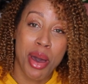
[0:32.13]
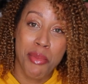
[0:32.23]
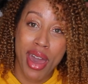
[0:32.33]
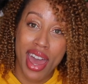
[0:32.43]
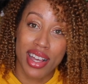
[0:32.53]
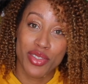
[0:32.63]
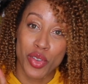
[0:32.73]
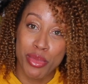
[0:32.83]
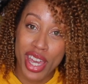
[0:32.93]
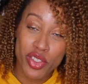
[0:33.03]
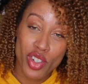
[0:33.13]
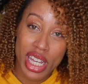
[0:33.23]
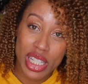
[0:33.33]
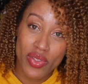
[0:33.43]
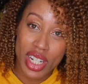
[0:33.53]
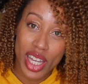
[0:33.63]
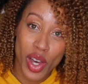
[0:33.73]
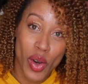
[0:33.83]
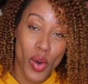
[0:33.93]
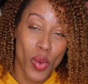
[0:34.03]
mask from yesterday's
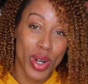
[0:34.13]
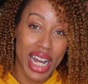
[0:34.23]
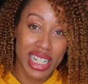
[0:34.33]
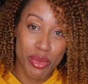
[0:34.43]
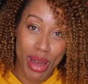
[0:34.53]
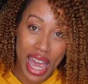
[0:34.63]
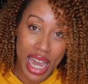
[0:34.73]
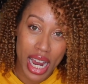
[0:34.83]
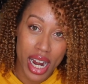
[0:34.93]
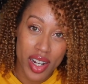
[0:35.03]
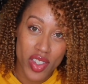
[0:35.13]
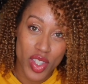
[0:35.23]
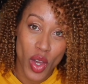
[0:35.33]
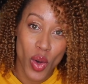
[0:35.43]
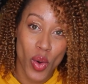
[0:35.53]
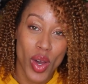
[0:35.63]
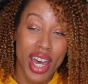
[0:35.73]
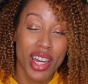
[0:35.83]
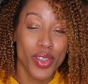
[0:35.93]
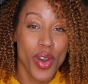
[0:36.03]
video when I did my hair. So
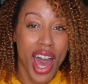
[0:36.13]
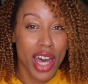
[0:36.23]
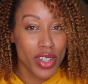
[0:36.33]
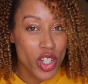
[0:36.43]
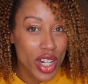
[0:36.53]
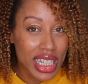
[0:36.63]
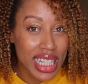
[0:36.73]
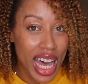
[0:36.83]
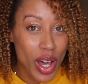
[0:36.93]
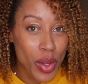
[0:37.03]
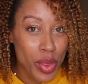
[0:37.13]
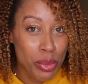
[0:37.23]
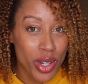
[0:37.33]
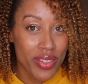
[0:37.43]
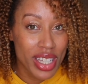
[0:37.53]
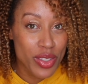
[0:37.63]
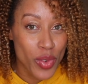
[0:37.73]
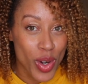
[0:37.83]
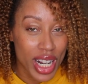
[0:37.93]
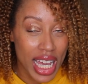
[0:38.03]
if you haven't checked out the previous
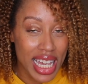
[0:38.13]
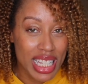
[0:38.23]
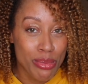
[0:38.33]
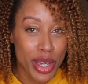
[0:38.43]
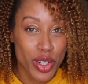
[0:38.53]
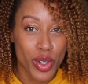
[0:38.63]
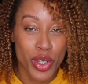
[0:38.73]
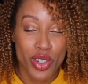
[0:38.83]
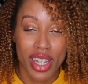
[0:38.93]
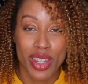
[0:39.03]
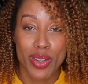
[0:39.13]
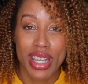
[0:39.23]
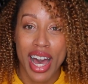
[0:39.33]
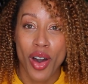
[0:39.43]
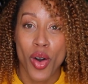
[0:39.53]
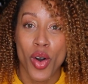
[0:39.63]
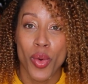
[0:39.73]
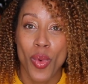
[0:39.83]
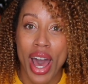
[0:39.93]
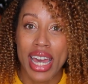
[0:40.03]
4 days, make sure you check those out
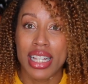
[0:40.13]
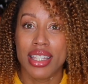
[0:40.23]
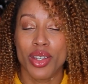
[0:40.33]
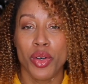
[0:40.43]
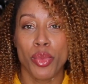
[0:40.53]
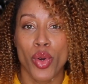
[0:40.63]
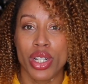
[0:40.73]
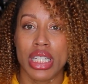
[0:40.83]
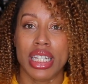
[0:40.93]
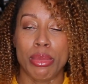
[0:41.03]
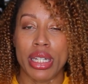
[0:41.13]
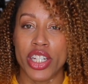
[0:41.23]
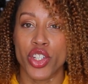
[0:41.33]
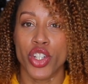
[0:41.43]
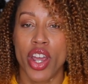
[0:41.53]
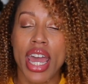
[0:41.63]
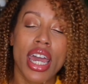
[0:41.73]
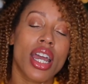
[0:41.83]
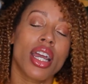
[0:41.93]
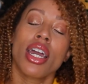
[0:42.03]
on why it's so important to deep condition your
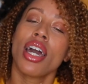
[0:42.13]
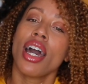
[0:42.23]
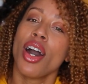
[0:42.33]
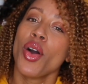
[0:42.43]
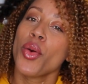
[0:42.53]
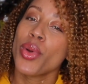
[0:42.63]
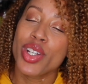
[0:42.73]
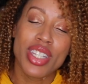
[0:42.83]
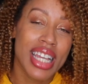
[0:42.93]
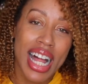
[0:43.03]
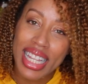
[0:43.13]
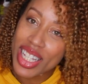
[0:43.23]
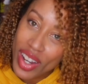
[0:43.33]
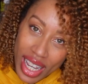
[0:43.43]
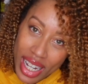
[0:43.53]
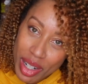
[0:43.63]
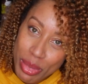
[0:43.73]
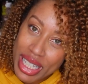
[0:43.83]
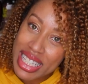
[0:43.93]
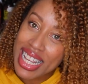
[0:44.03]
hair when you're styling your hair.
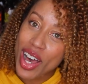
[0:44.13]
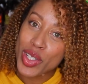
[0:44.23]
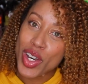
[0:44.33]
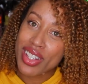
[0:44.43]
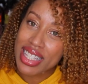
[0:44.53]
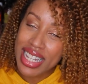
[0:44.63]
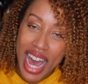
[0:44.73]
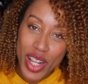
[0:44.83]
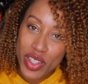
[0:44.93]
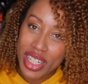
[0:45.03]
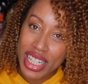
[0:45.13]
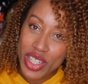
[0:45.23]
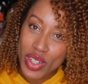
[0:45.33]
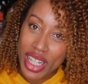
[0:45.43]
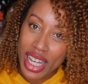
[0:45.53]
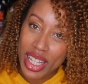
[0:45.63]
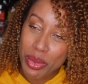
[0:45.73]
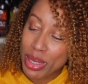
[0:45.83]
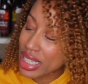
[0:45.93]
Because not only are the stylers going to get you together, but